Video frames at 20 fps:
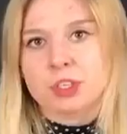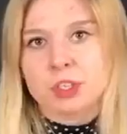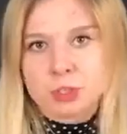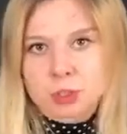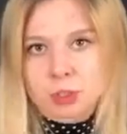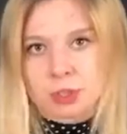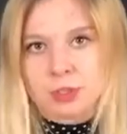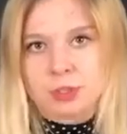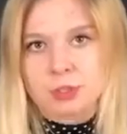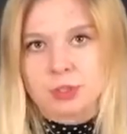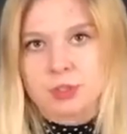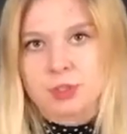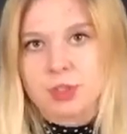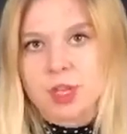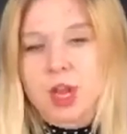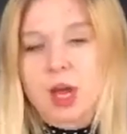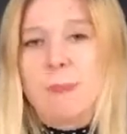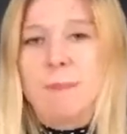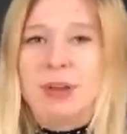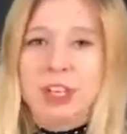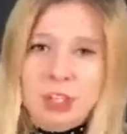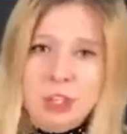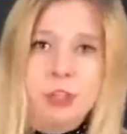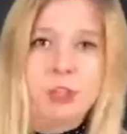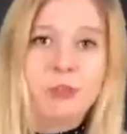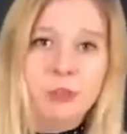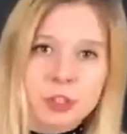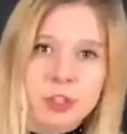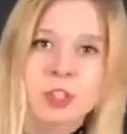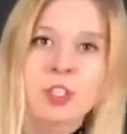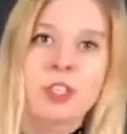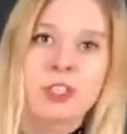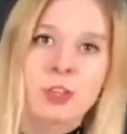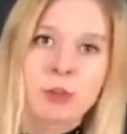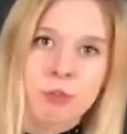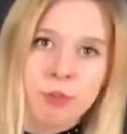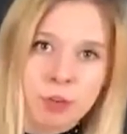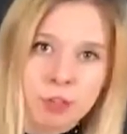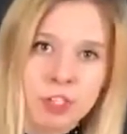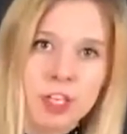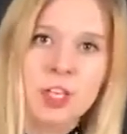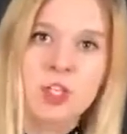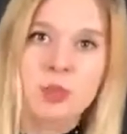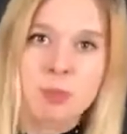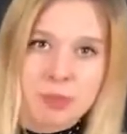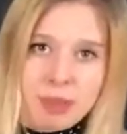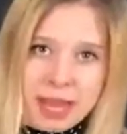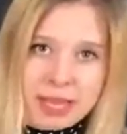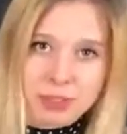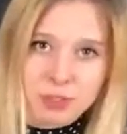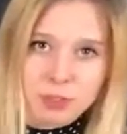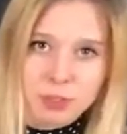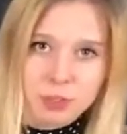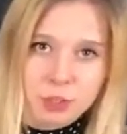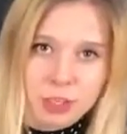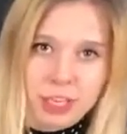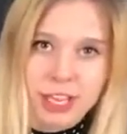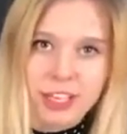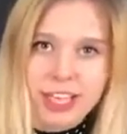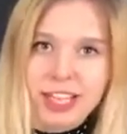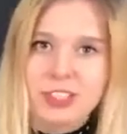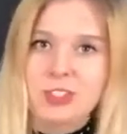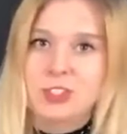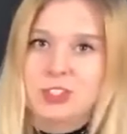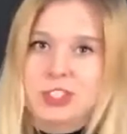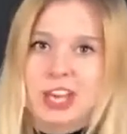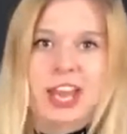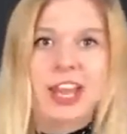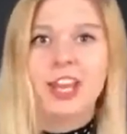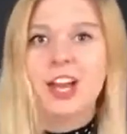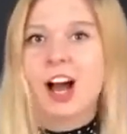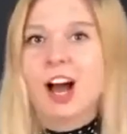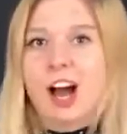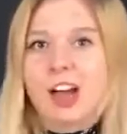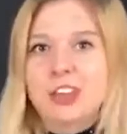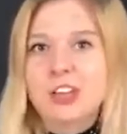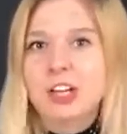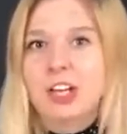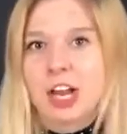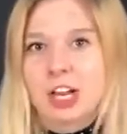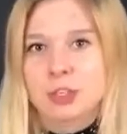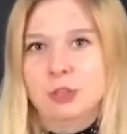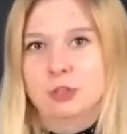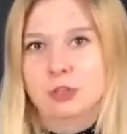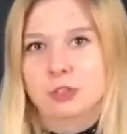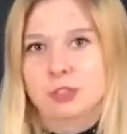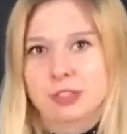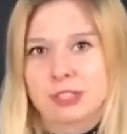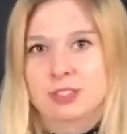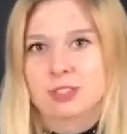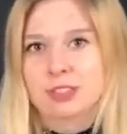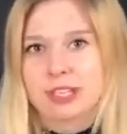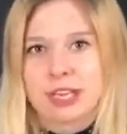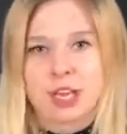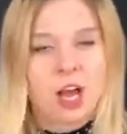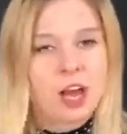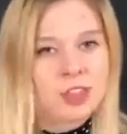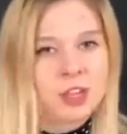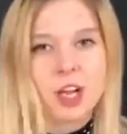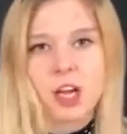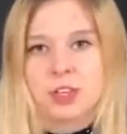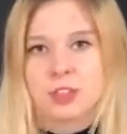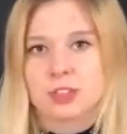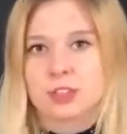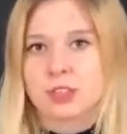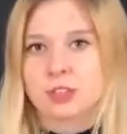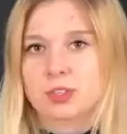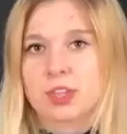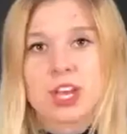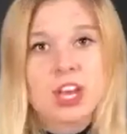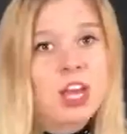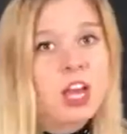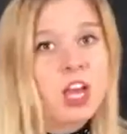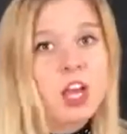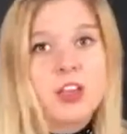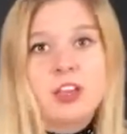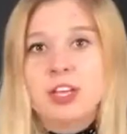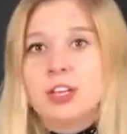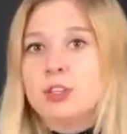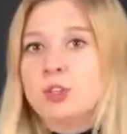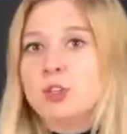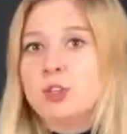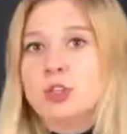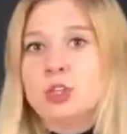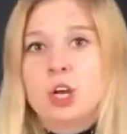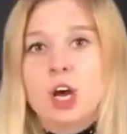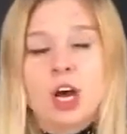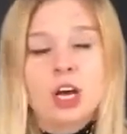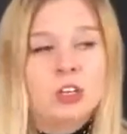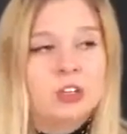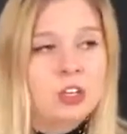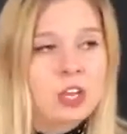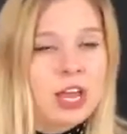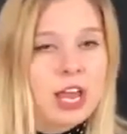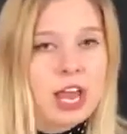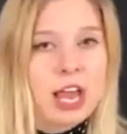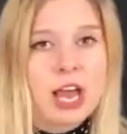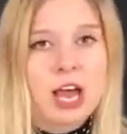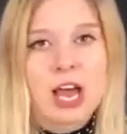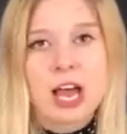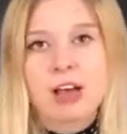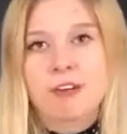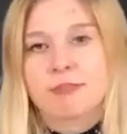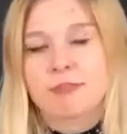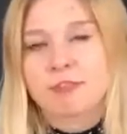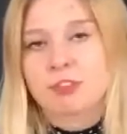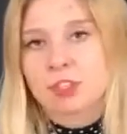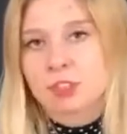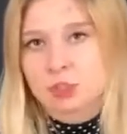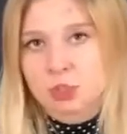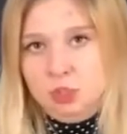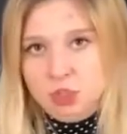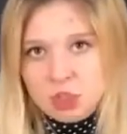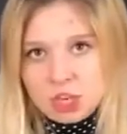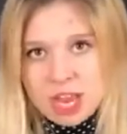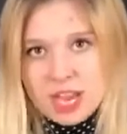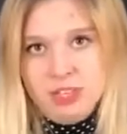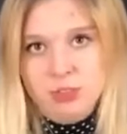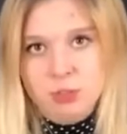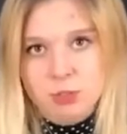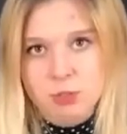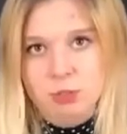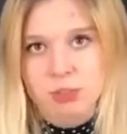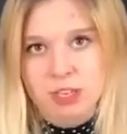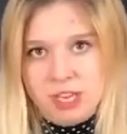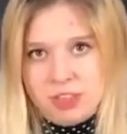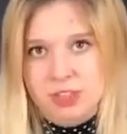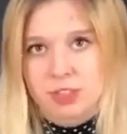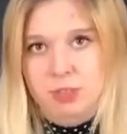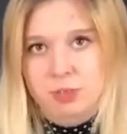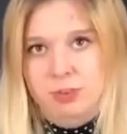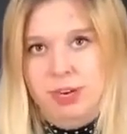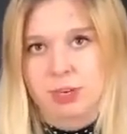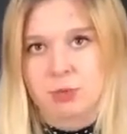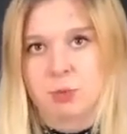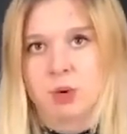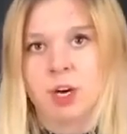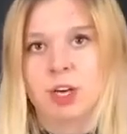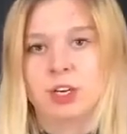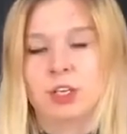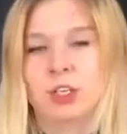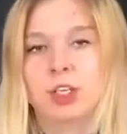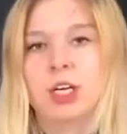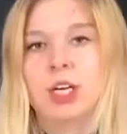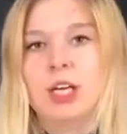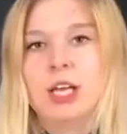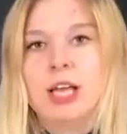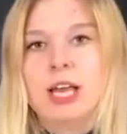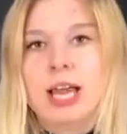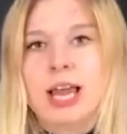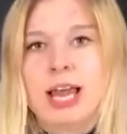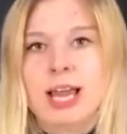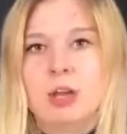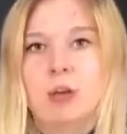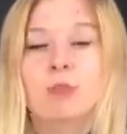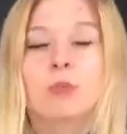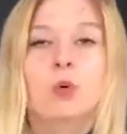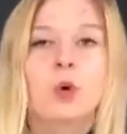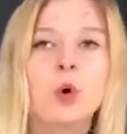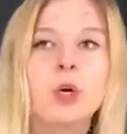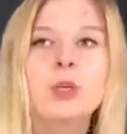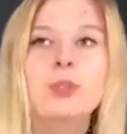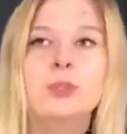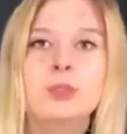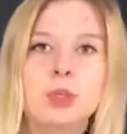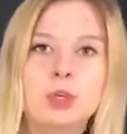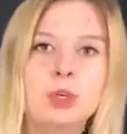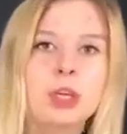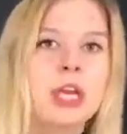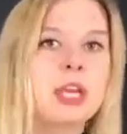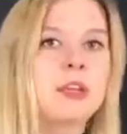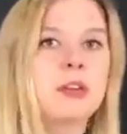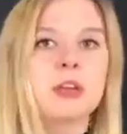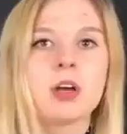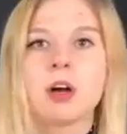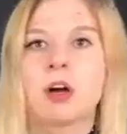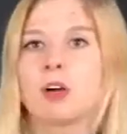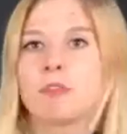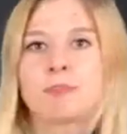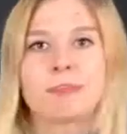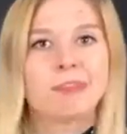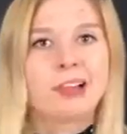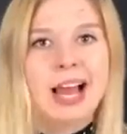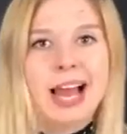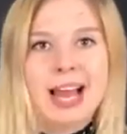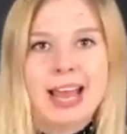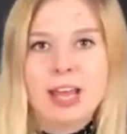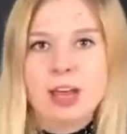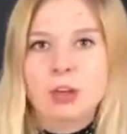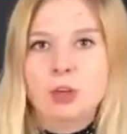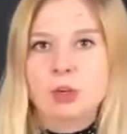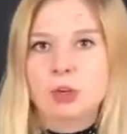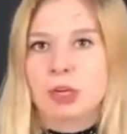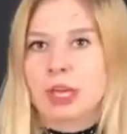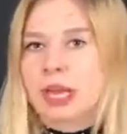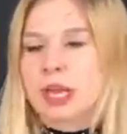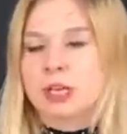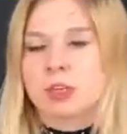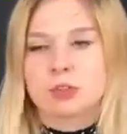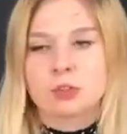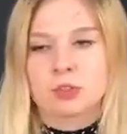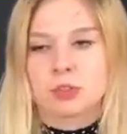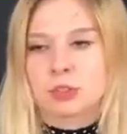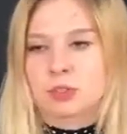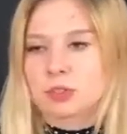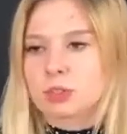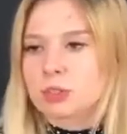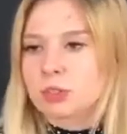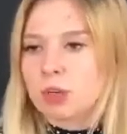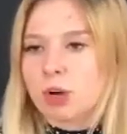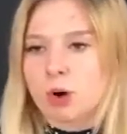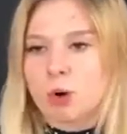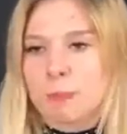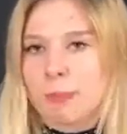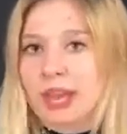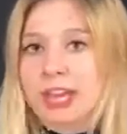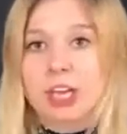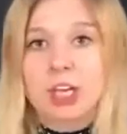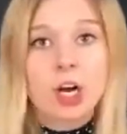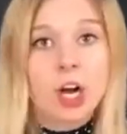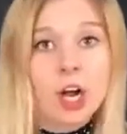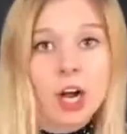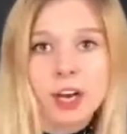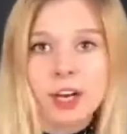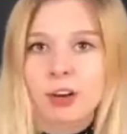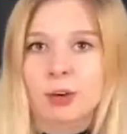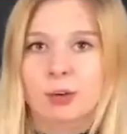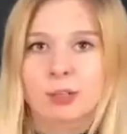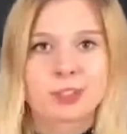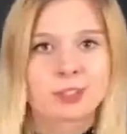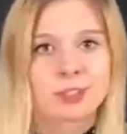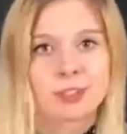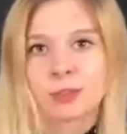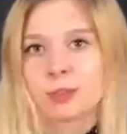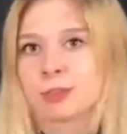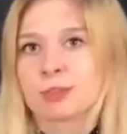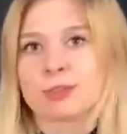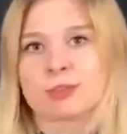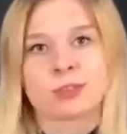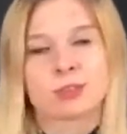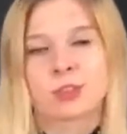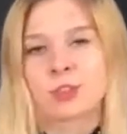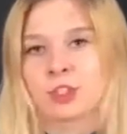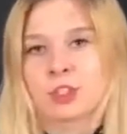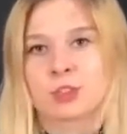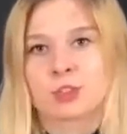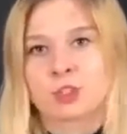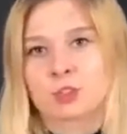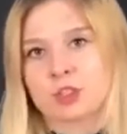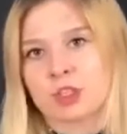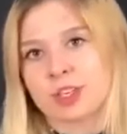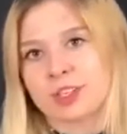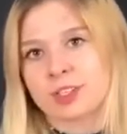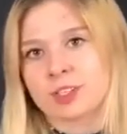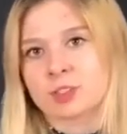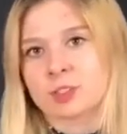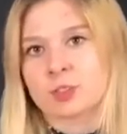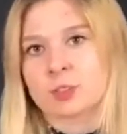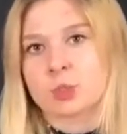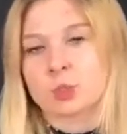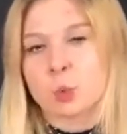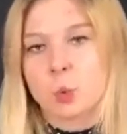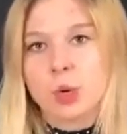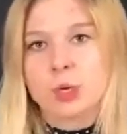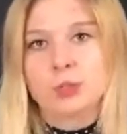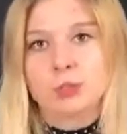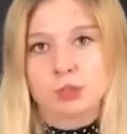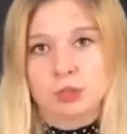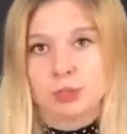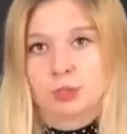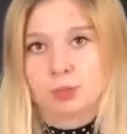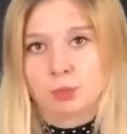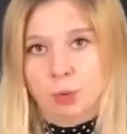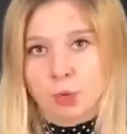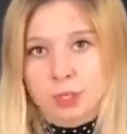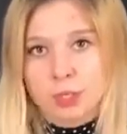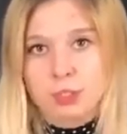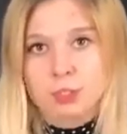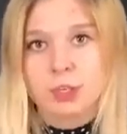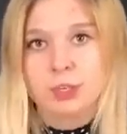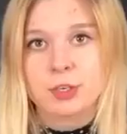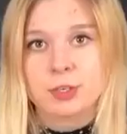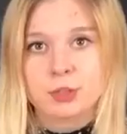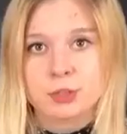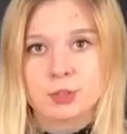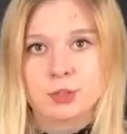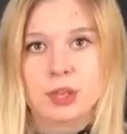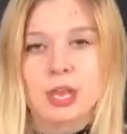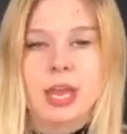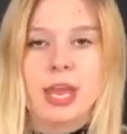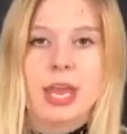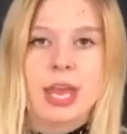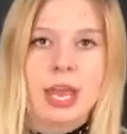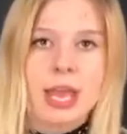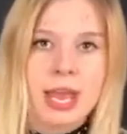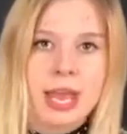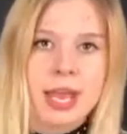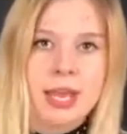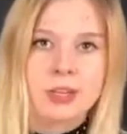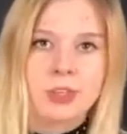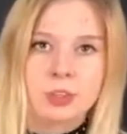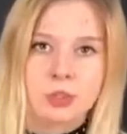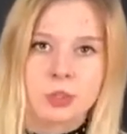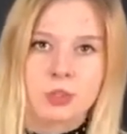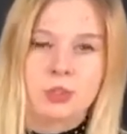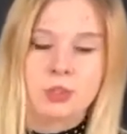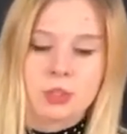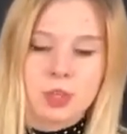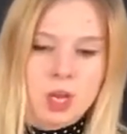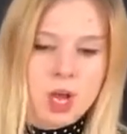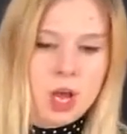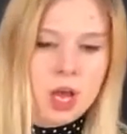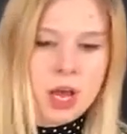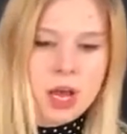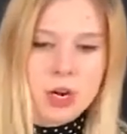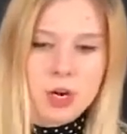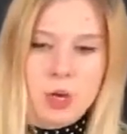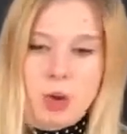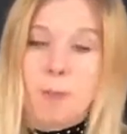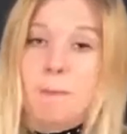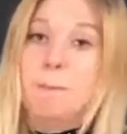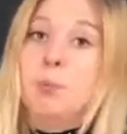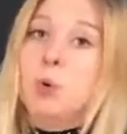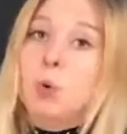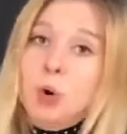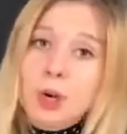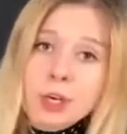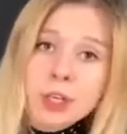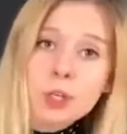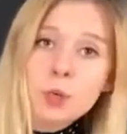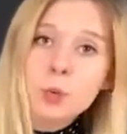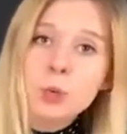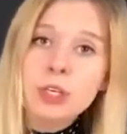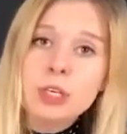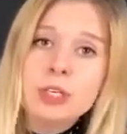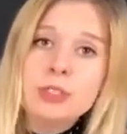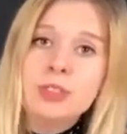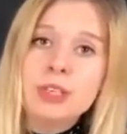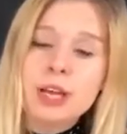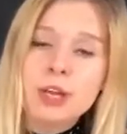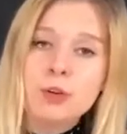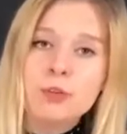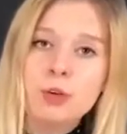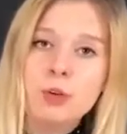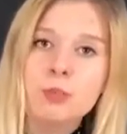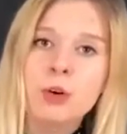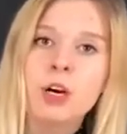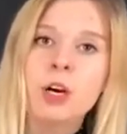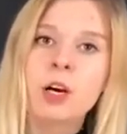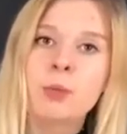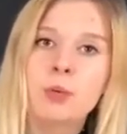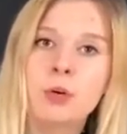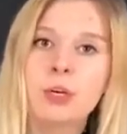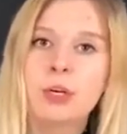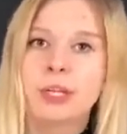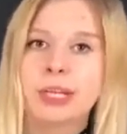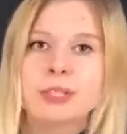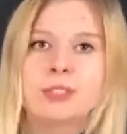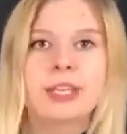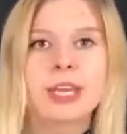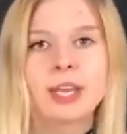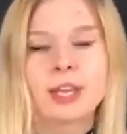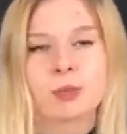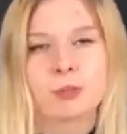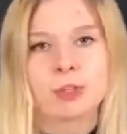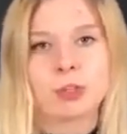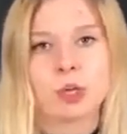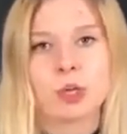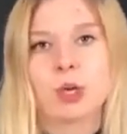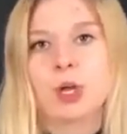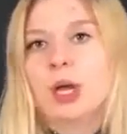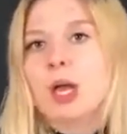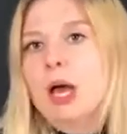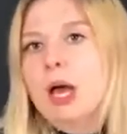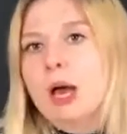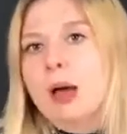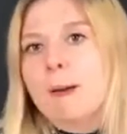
water sources, but good for the Japans. Okay, let's take other countries, let's take other continents. They do not have this chance to get this right water. And of course, you can fly, you can just go by car or just so on to these water sources and just, I don't know, pour the water inside of your bottle and take it with you.